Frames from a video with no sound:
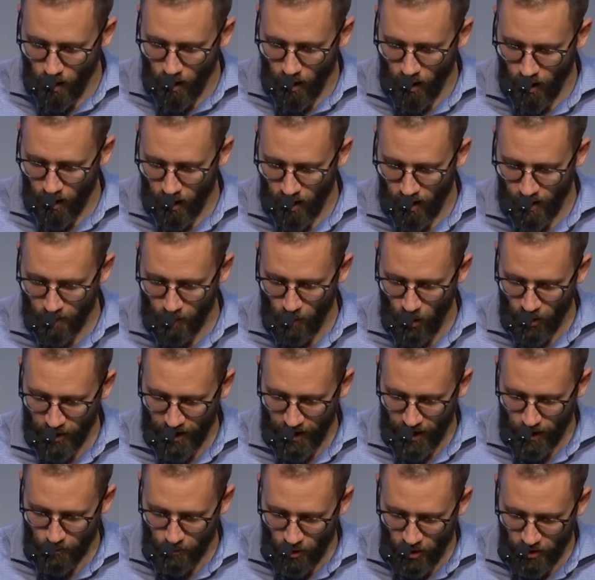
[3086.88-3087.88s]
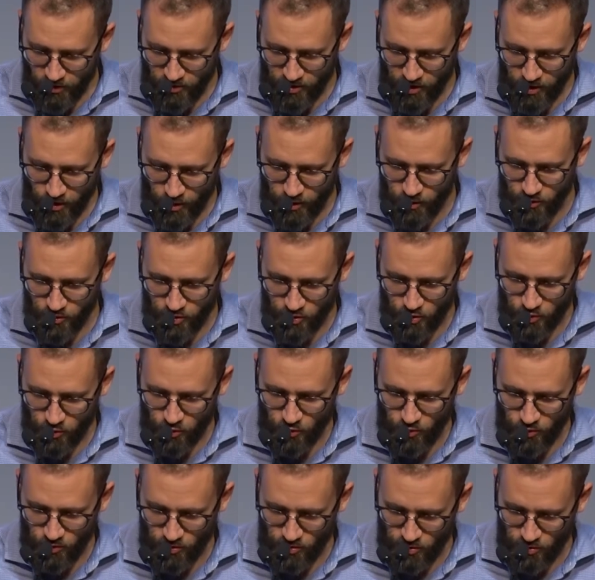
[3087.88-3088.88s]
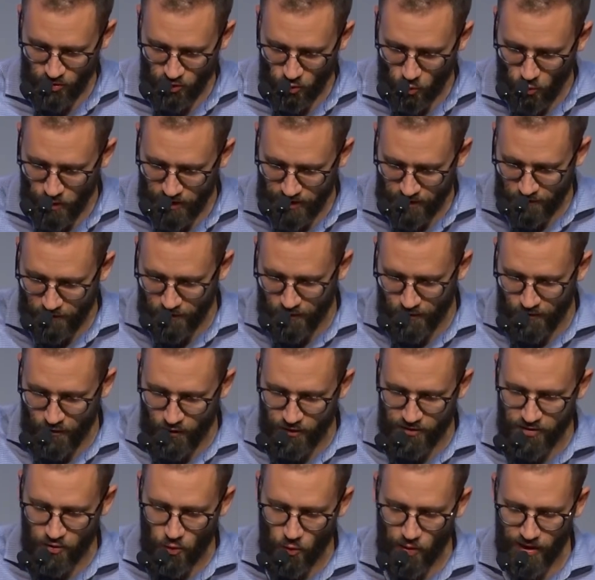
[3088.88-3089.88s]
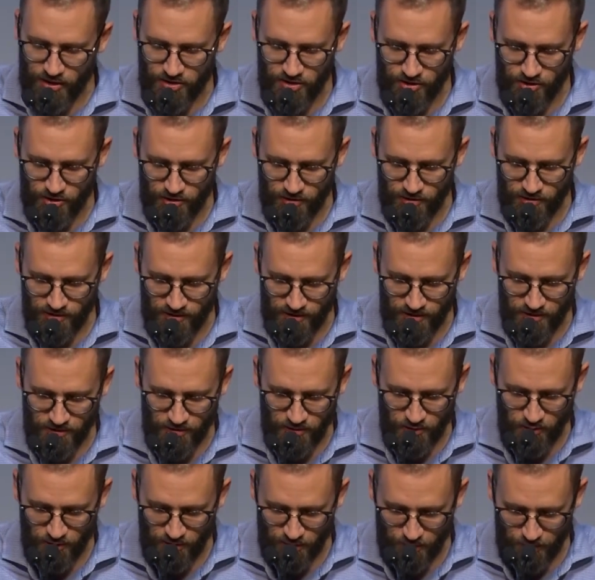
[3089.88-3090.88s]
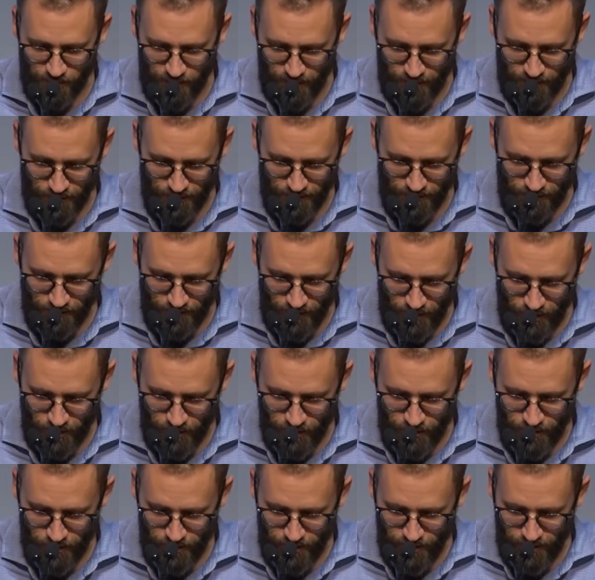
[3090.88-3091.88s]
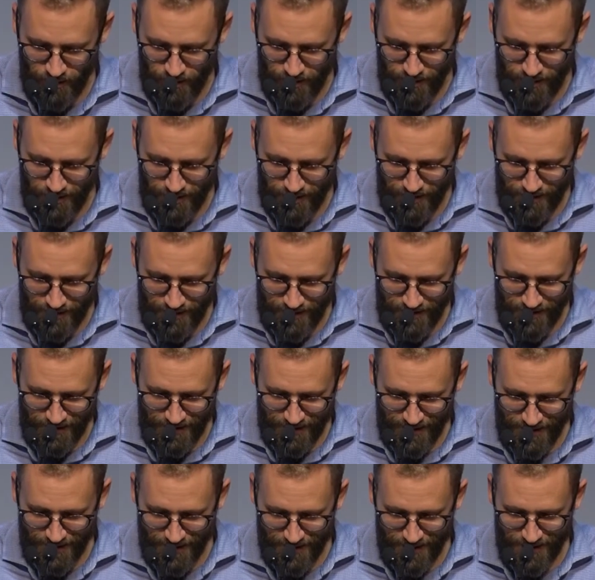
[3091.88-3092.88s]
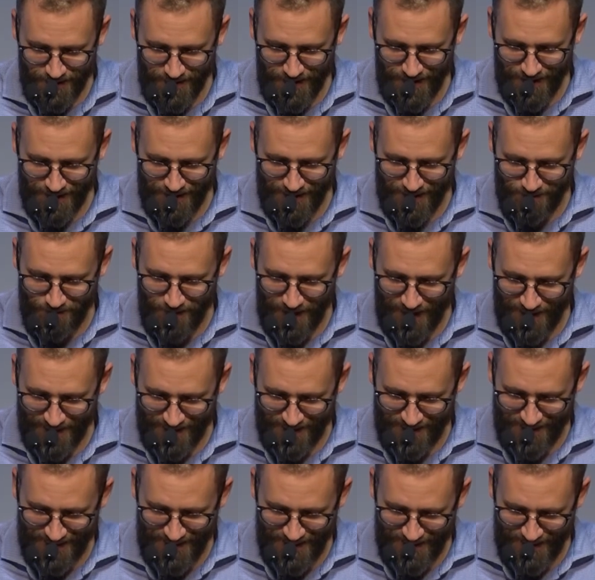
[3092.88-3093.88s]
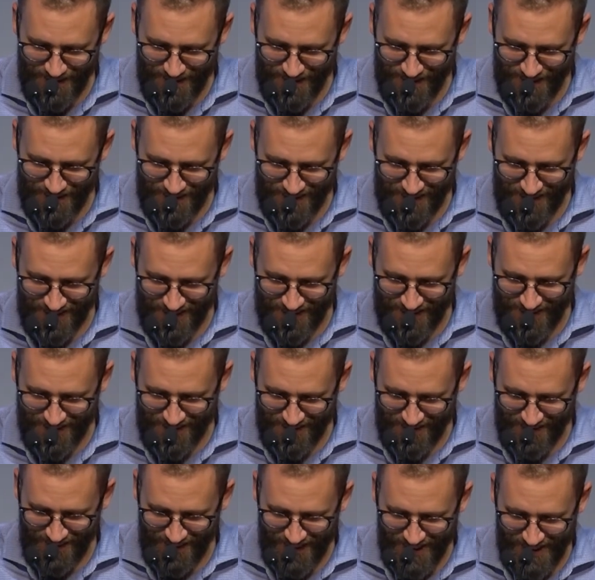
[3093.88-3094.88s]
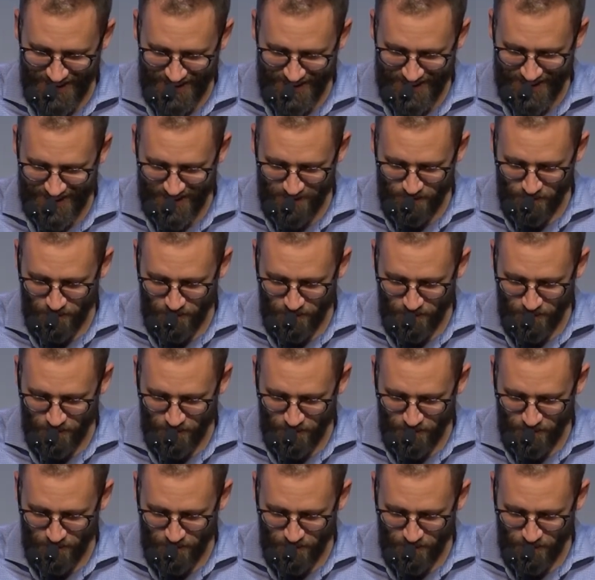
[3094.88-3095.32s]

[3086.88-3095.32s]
Um, okay, I'm going to go to Twitter for the first questions as soon as my phone gets its act back together. That's great.